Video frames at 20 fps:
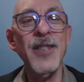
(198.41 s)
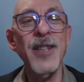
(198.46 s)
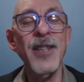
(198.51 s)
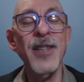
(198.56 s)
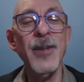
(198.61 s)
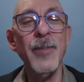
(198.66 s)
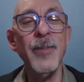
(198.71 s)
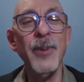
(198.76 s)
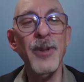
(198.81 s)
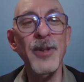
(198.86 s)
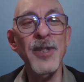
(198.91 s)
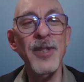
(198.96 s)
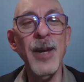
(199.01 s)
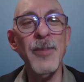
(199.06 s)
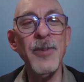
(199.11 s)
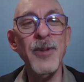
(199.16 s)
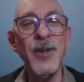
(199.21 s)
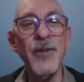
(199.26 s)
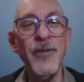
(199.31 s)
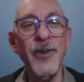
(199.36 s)
and the
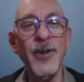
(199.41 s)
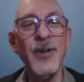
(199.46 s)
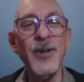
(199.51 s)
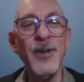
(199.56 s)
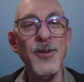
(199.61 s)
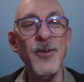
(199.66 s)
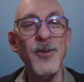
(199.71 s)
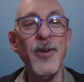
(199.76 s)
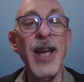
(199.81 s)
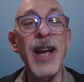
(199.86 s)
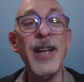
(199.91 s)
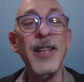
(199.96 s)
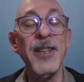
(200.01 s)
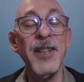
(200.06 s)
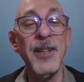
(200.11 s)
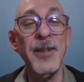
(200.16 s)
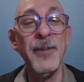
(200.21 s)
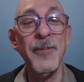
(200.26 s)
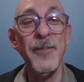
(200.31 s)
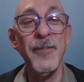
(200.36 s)
perception versus
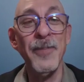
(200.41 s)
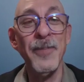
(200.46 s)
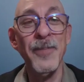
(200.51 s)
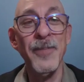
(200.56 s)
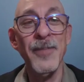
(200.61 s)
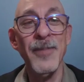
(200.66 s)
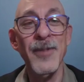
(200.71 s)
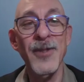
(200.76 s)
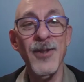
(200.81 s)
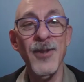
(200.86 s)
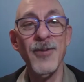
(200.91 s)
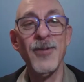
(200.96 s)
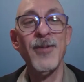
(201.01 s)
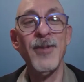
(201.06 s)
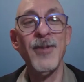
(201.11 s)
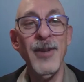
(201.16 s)
reality. So give